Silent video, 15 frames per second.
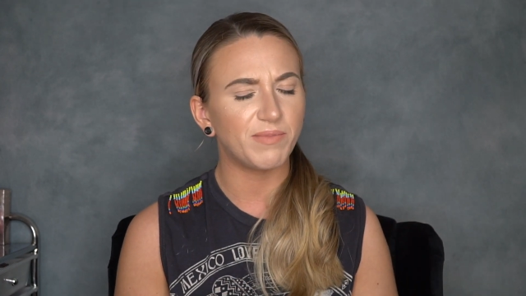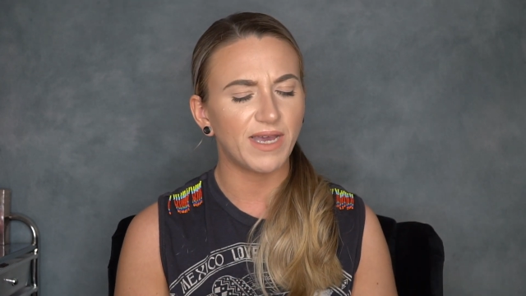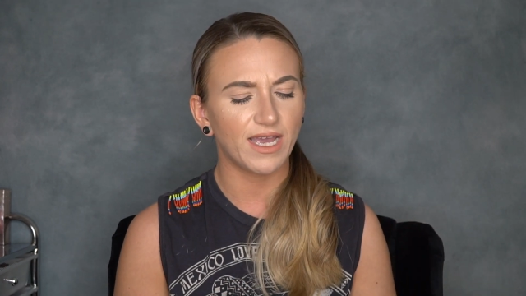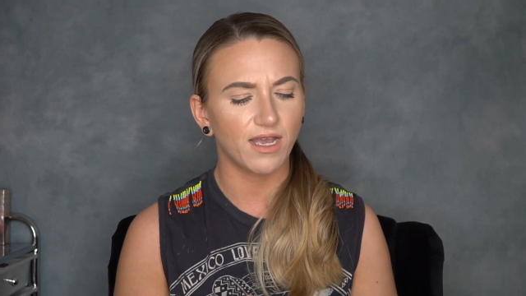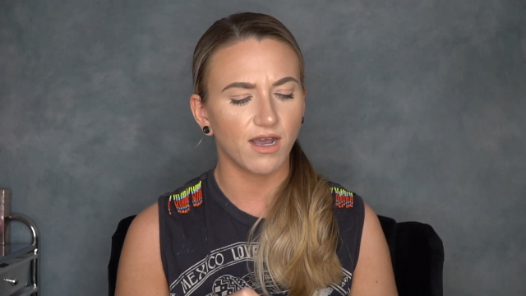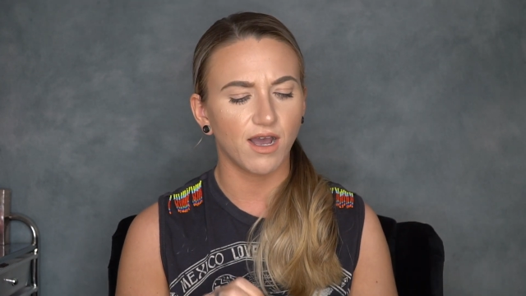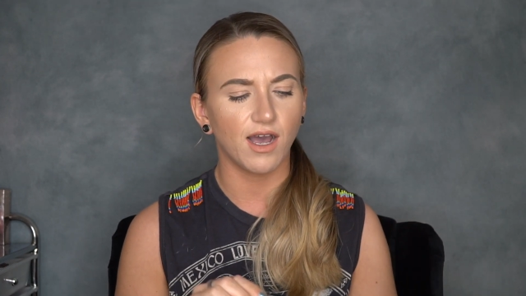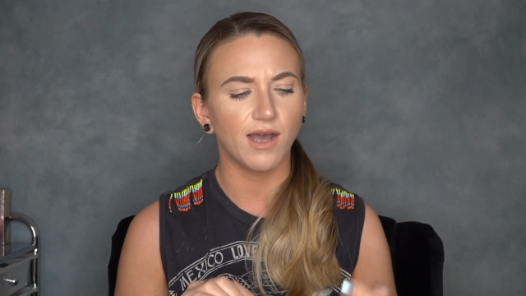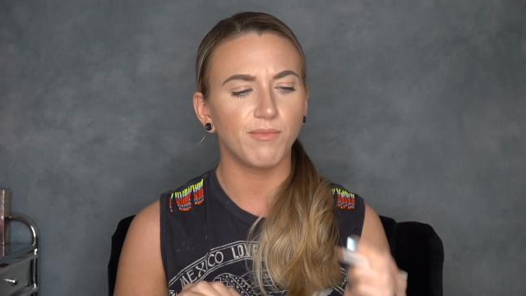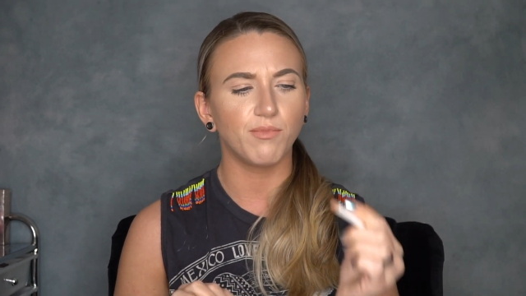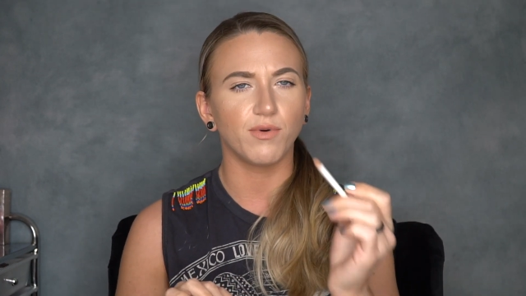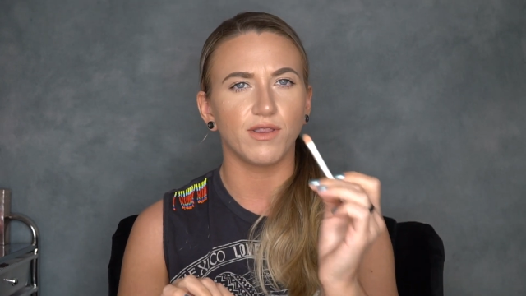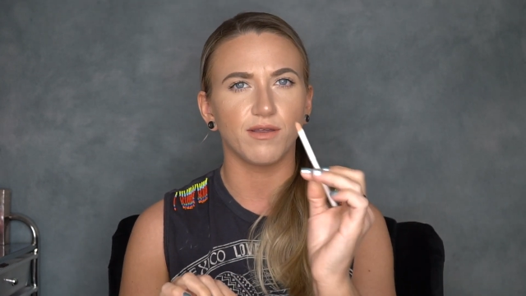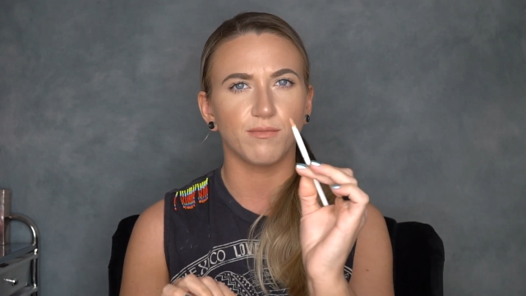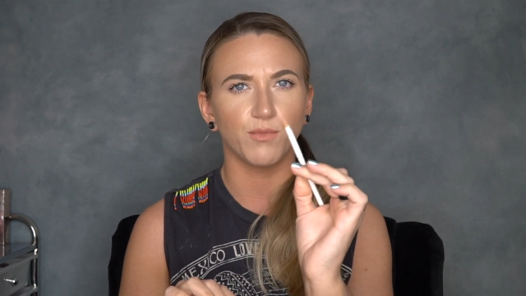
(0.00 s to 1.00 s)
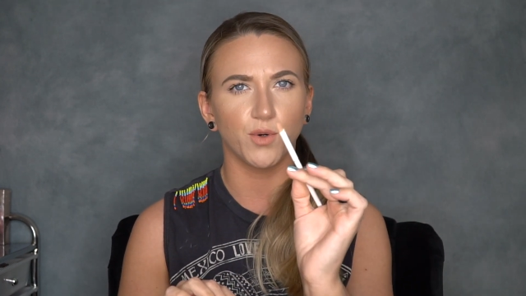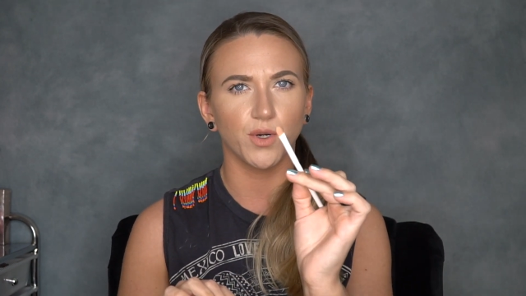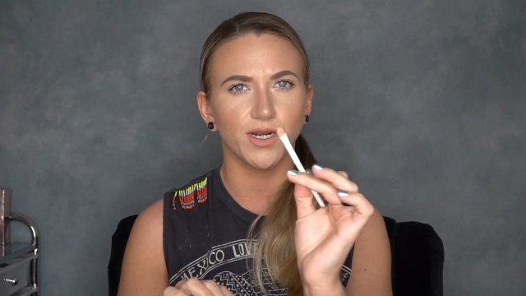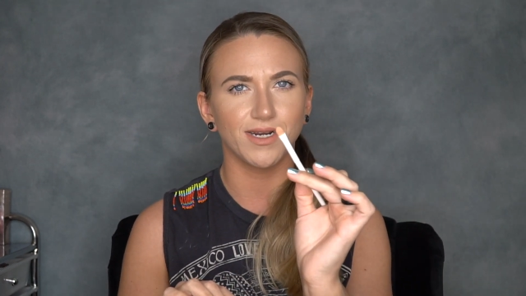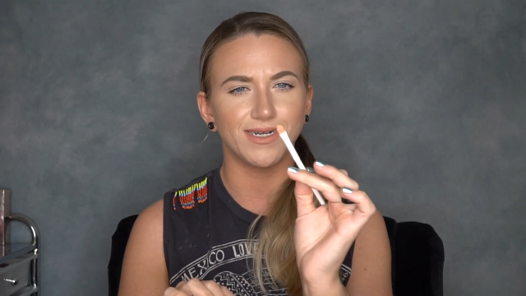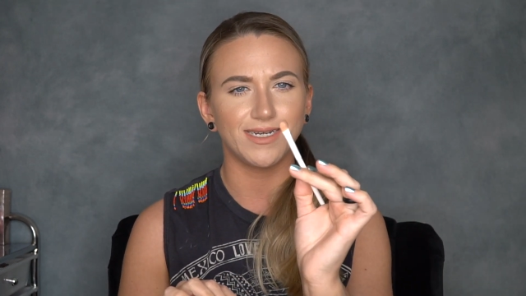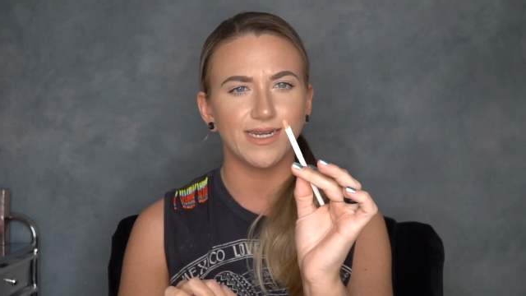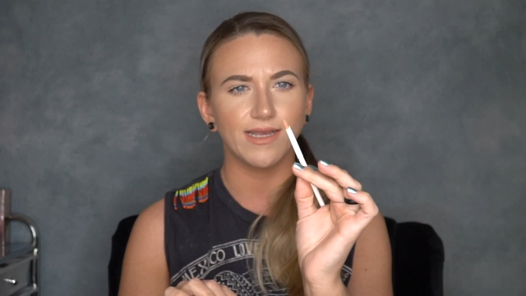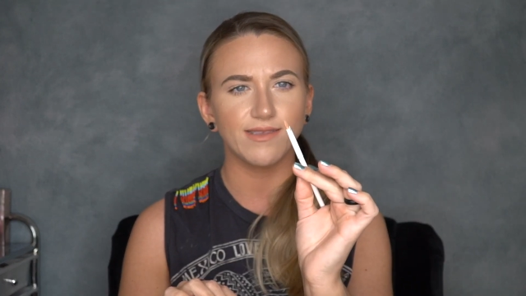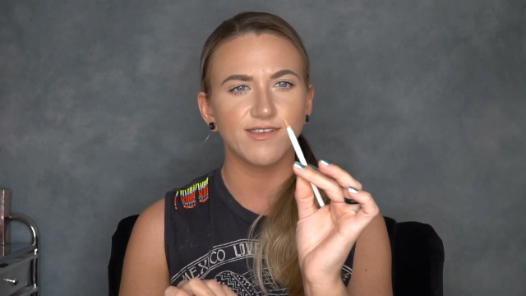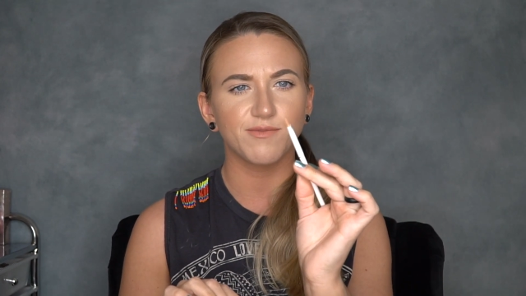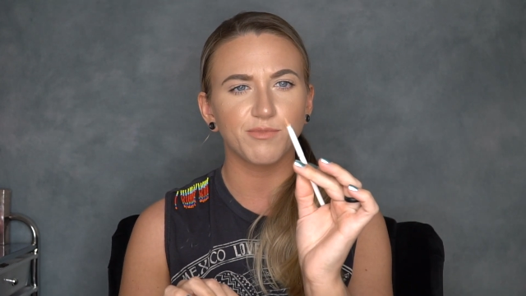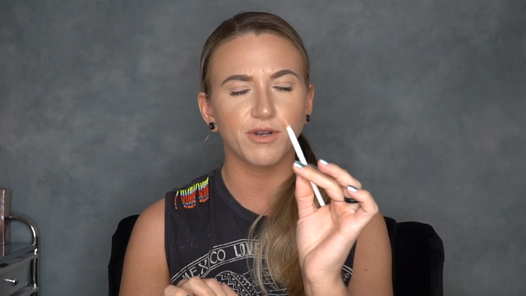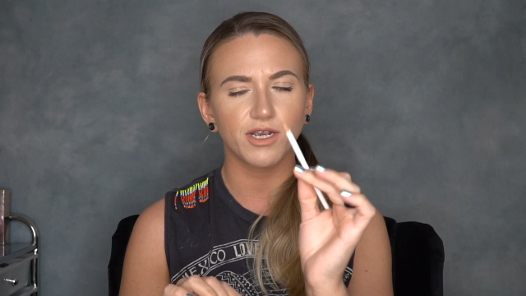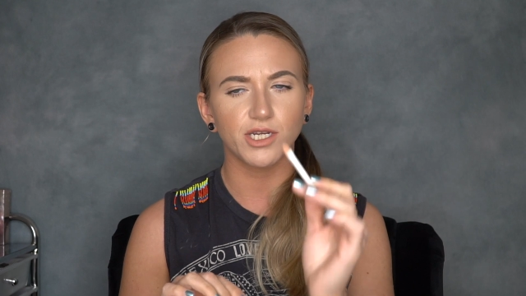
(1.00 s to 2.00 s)
pick up with a more dense
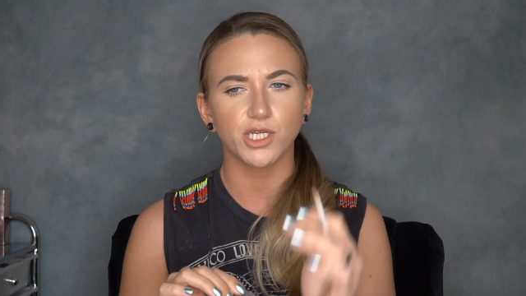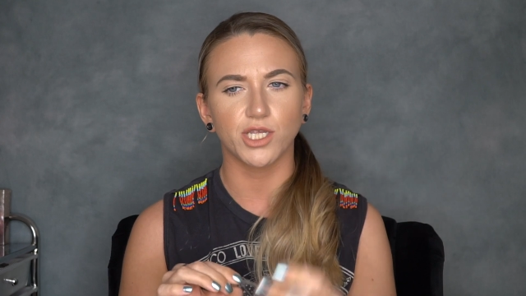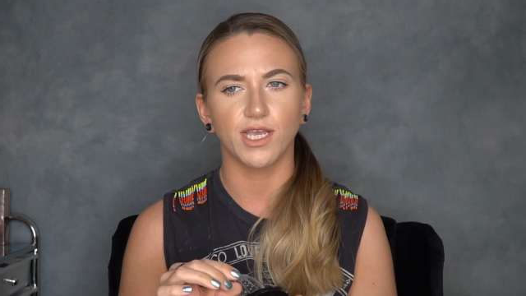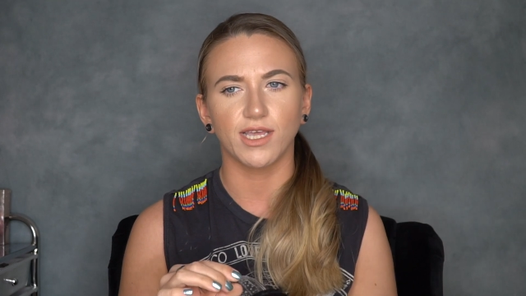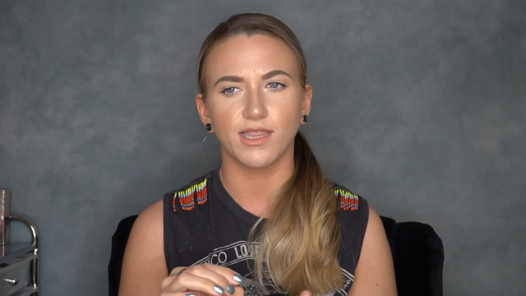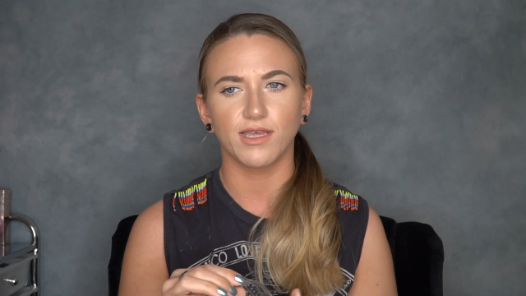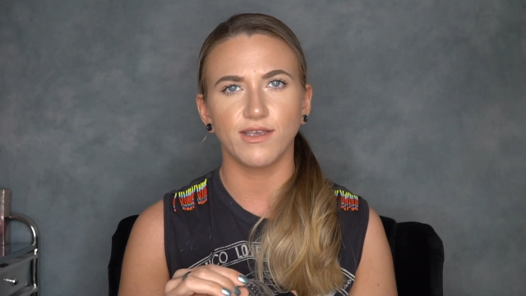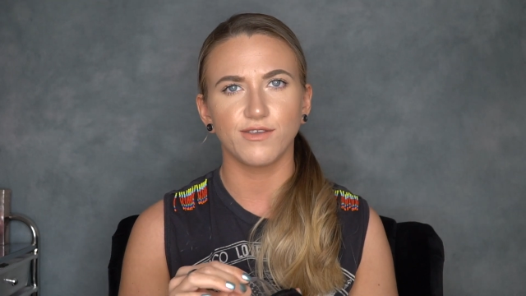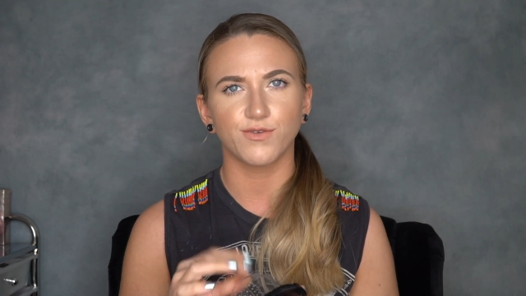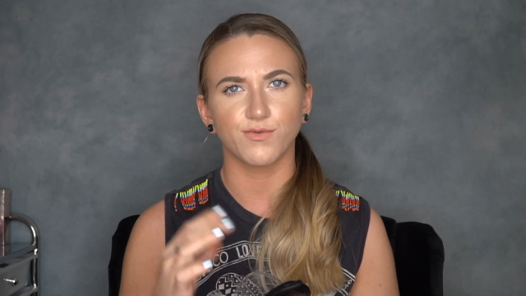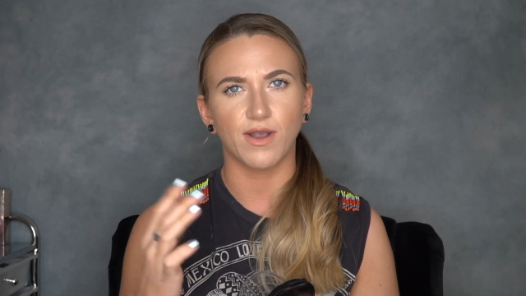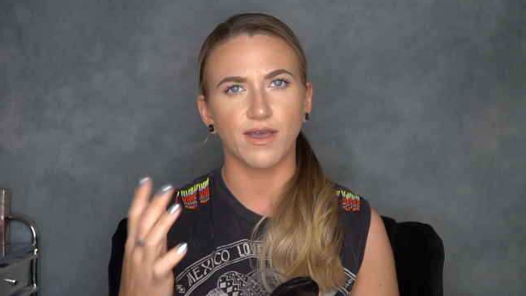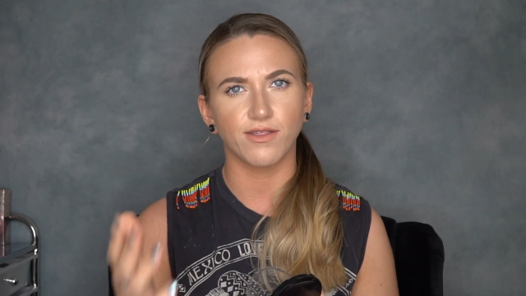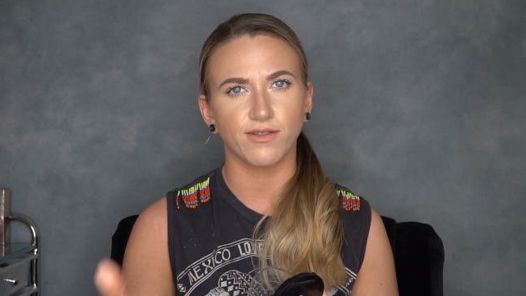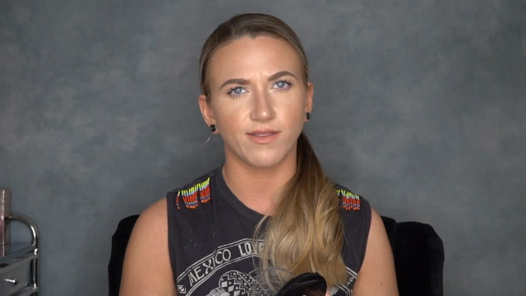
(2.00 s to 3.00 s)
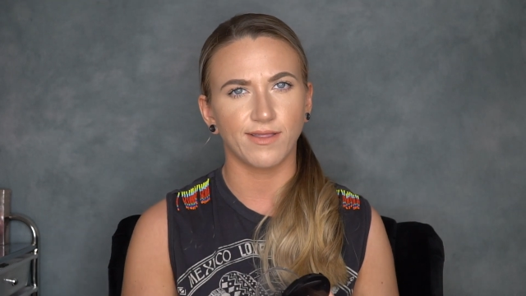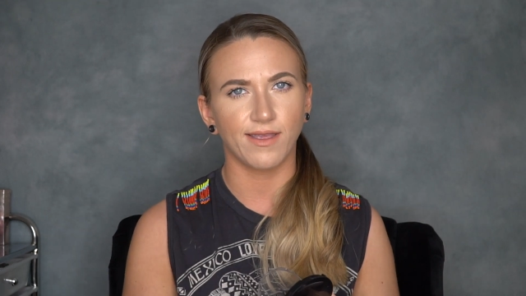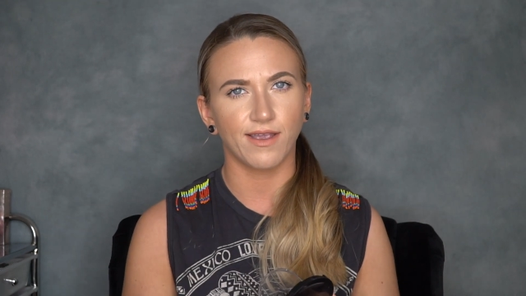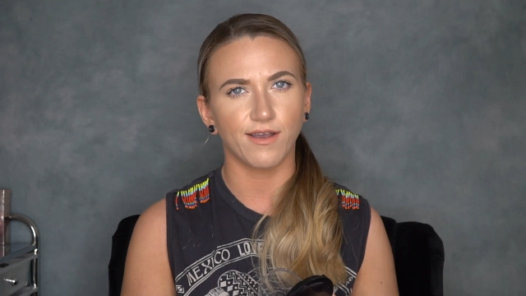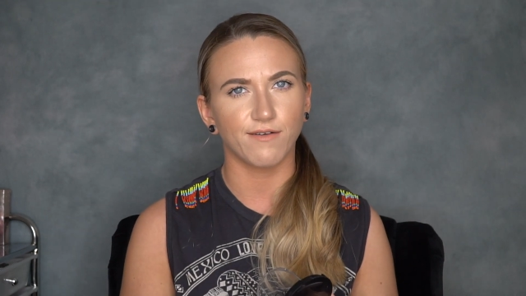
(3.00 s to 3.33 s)
brush like this rather than like